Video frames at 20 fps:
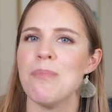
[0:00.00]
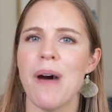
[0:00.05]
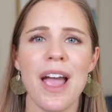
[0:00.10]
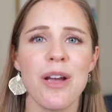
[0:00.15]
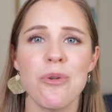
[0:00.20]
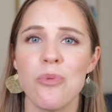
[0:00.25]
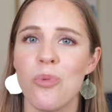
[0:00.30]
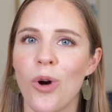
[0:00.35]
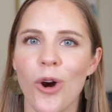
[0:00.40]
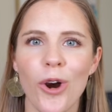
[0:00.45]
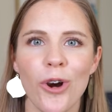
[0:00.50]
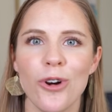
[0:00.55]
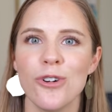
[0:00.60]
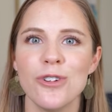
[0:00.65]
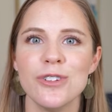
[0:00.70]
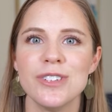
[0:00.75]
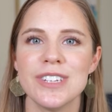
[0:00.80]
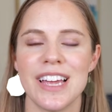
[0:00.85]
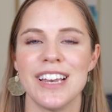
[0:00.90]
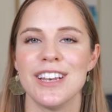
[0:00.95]
my
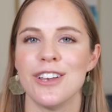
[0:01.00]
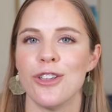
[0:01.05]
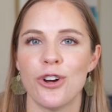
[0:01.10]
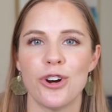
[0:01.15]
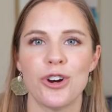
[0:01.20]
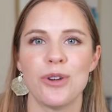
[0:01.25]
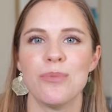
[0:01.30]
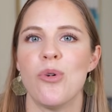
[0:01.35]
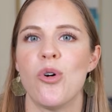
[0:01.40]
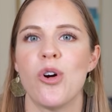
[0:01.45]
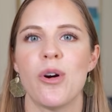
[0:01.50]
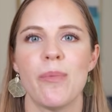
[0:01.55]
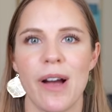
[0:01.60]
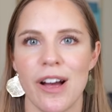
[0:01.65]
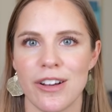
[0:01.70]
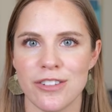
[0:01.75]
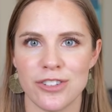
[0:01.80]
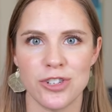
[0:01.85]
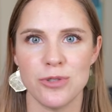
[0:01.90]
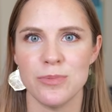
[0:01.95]
world and learn more
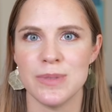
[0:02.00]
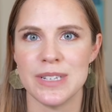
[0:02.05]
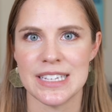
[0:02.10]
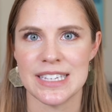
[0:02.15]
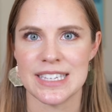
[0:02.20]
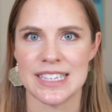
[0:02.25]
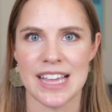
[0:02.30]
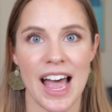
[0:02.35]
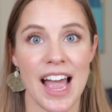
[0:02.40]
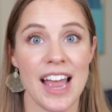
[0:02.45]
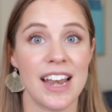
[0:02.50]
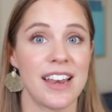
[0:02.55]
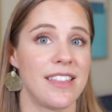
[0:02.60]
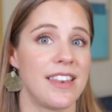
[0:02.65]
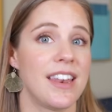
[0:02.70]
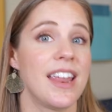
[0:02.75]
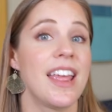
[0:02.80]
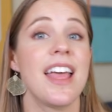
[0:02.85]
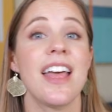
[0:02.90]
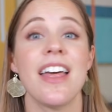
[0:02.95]
about human design
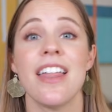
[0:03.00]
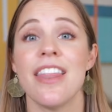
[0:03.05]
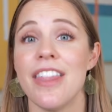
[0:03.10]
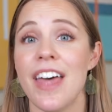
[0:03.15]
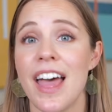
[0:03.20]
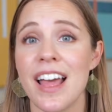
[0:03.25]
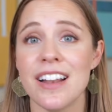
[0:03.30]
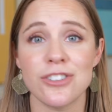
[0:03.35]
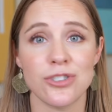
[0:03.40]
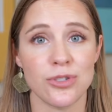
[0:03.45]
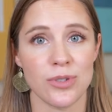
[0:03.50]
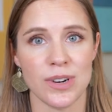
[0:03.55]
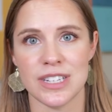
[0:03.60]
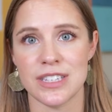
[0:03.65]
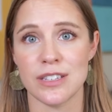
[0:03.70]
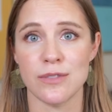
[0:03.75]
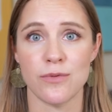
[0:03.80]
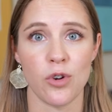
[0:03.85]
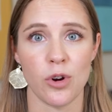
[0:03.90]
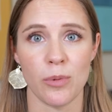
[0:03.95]
and that
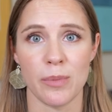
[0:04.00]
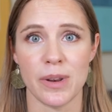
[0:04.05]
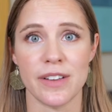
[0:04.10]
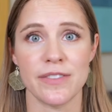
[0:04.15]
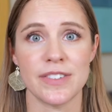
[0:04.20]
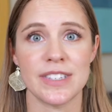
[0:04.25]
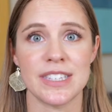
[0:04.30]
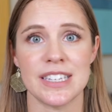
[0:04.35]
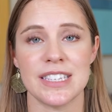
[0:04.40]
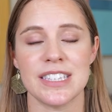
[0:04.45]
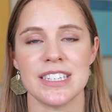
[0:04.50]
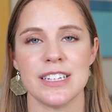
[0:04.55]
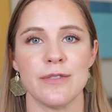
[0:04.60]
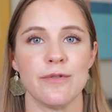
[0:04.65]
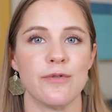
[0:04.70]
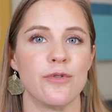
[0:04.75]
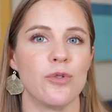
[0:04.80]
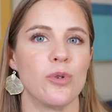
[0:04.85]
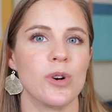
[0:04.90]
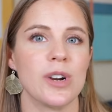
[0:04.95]
transformative
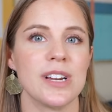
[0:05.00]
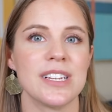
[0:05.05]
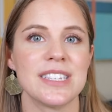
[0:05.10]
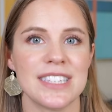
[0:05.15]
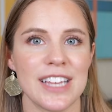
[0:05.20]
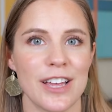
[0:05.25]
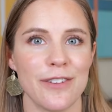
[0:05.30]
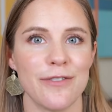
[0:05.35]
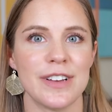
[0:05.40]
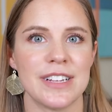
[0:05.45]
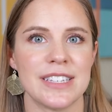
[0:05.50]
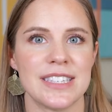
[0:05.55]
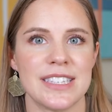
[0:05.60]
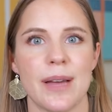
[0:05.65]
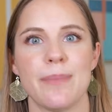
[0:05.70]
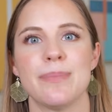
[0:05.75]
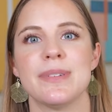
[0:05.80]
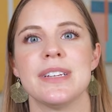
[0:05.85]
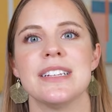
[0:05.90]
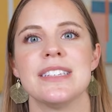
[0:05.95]
system for
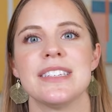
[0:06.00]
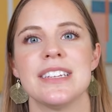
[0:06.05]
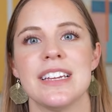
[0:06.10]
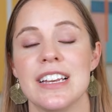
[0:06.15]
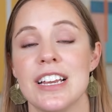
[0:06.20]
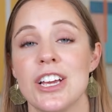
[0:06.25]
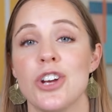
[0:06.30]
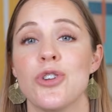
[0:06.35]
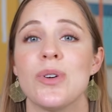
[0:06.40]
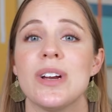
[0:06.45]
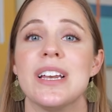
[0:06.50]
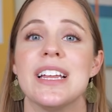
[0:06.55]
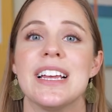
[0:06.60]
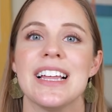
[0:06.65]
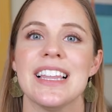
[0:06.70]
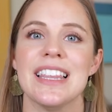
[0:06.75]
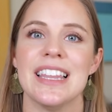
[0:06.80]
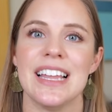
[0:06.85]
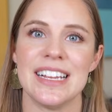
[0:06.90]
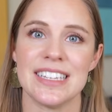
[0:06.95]
self-acceptance and creating
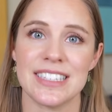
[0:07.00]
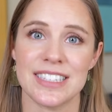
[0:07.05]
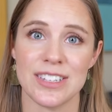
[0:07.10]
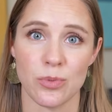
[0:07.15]
less